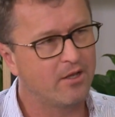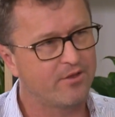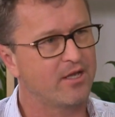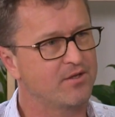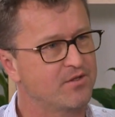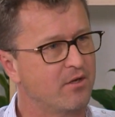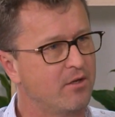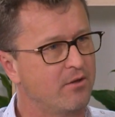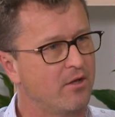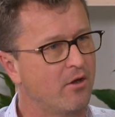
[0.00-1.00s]
things
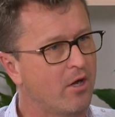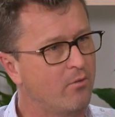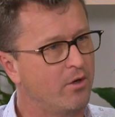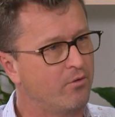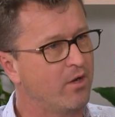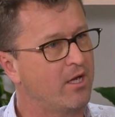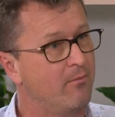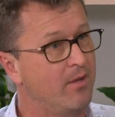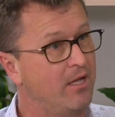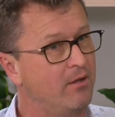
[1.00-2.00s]
that I would
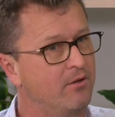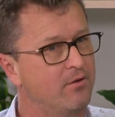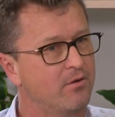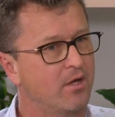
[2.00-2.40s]
recommend